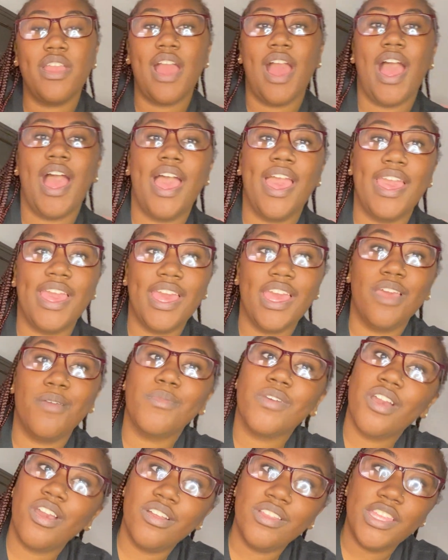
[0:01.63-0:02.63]
I am
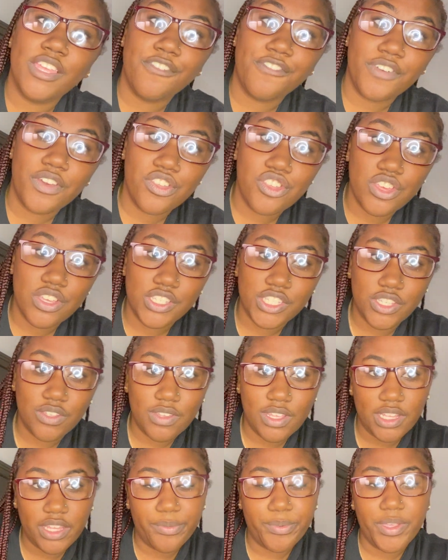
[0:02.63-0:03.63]
currently a first year student
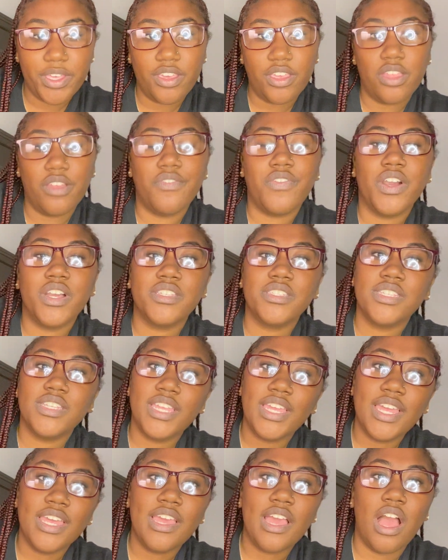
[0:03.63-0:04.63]
at Liberty
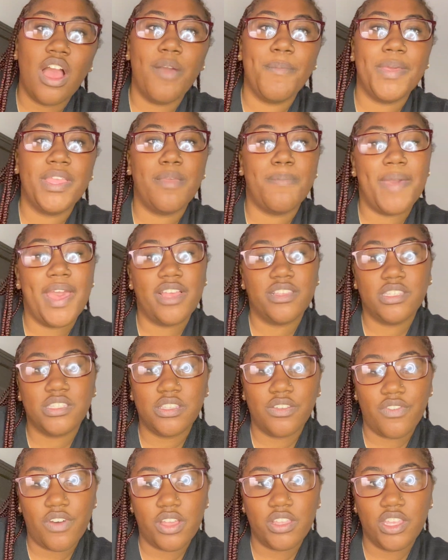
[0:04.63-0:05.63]
University in the Masters
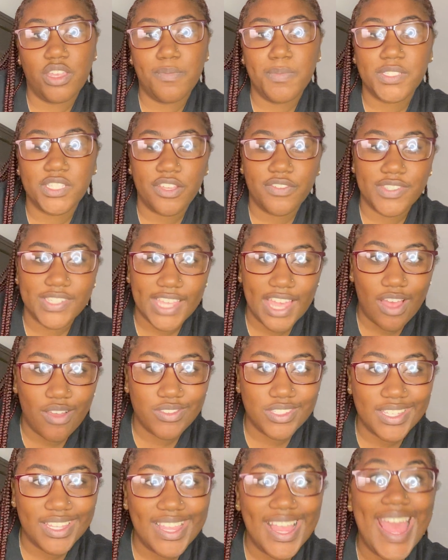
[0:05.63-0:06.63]
of Art and Human Service
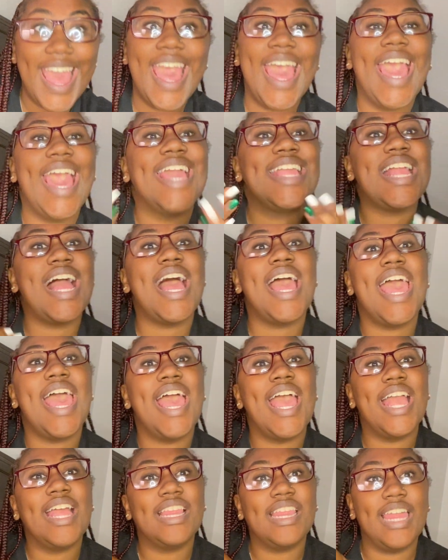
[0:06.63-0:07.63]
Counseling, and I
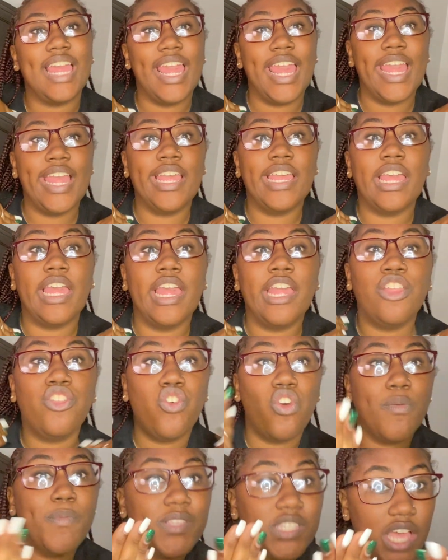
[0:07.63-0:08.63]
had an
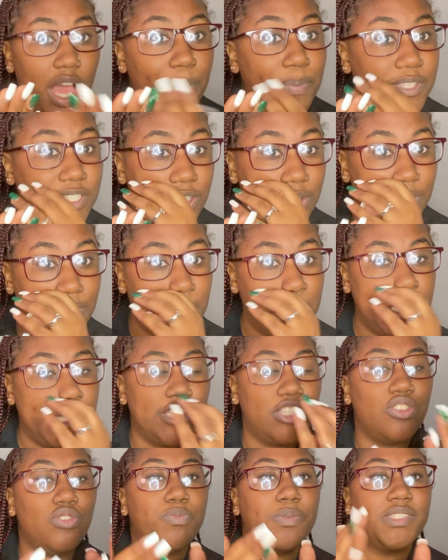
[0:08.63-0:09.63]
enormous opportunity
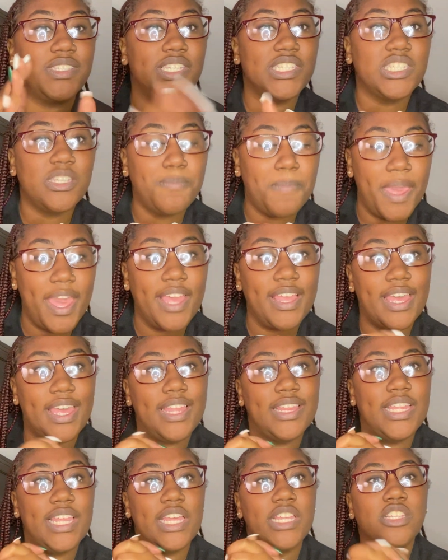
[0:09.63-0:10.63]
to participate
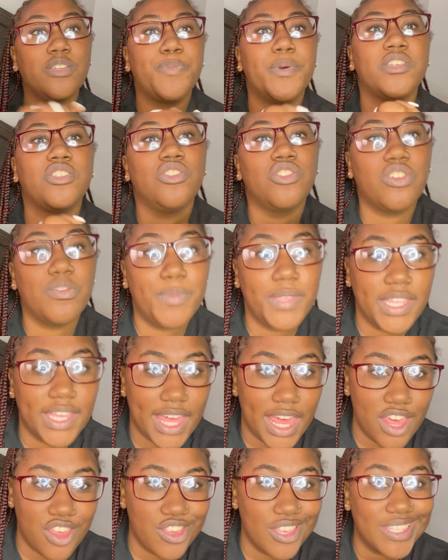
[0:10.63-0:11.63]
in the interpersonal
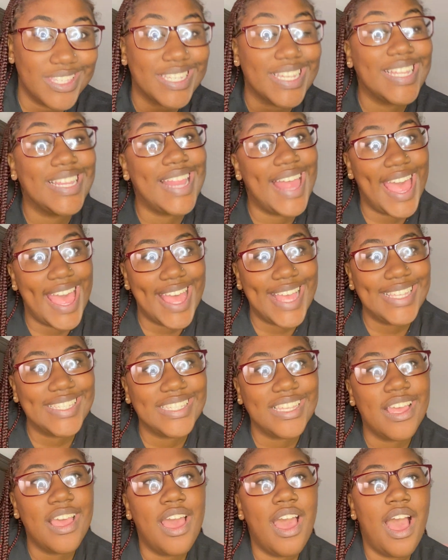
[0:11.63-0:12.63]
communications
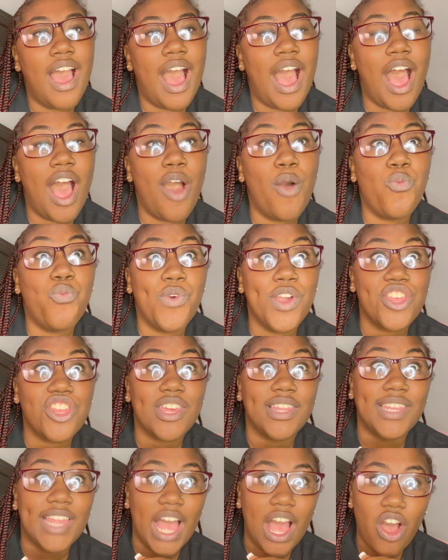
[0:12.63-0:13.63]
class, which
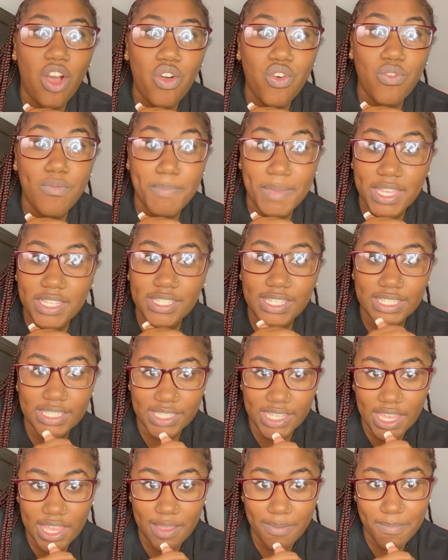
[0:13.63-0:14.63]
allowed me to
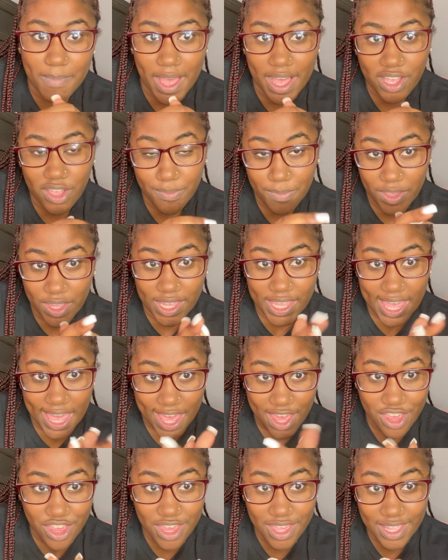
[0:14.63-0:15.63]
see my
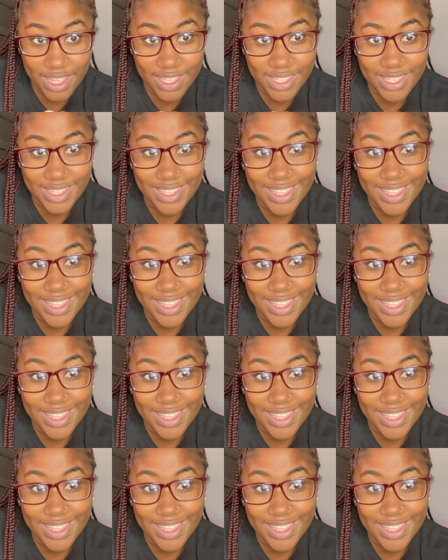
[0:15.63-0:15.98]
communication